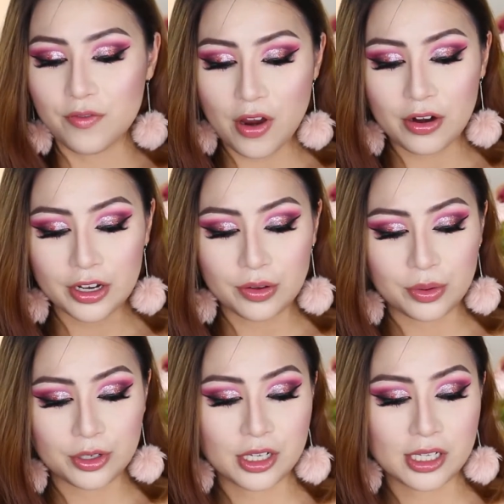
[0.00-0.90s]
Very
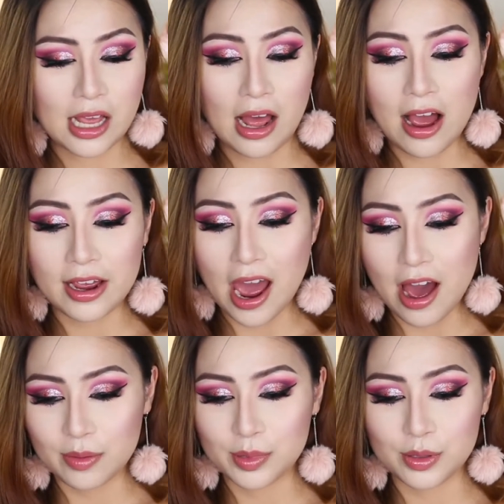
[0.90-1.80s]
gorgeous. I
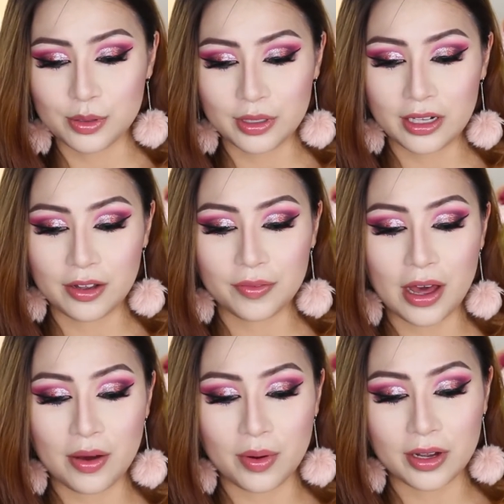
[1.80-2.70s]
absolutely love
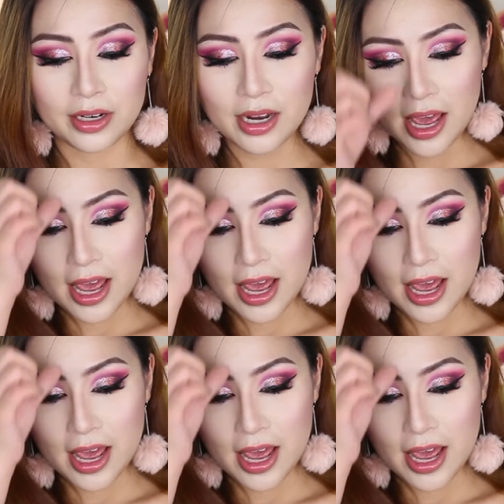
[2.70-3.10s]
that one.